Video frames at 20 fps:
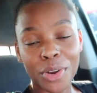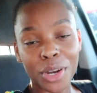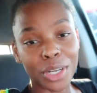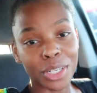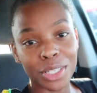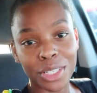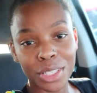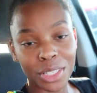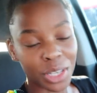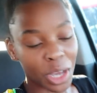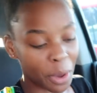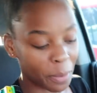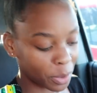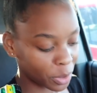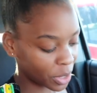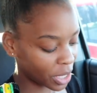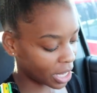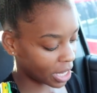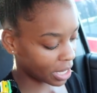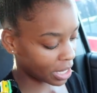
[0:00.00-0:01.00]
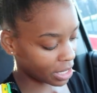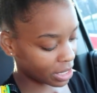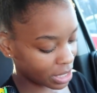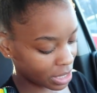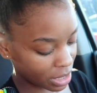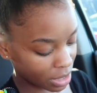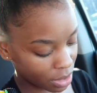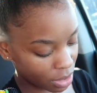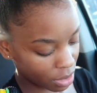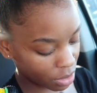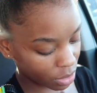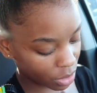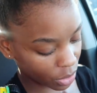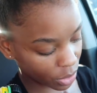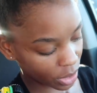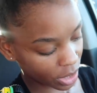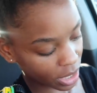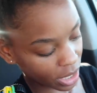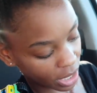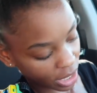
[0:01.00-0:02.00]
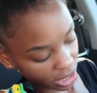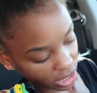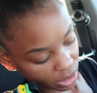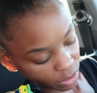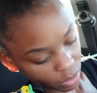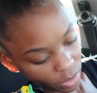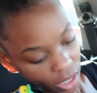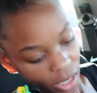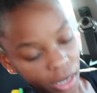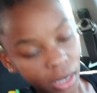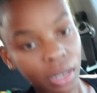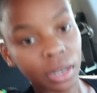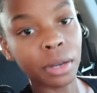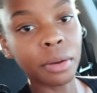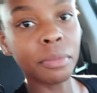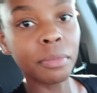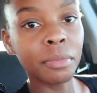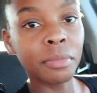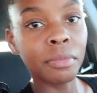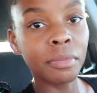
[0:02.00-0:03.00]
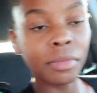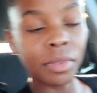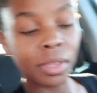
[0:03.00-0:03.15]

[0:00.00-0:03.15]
first couple days. Mama. Oh Lord, he got some gum.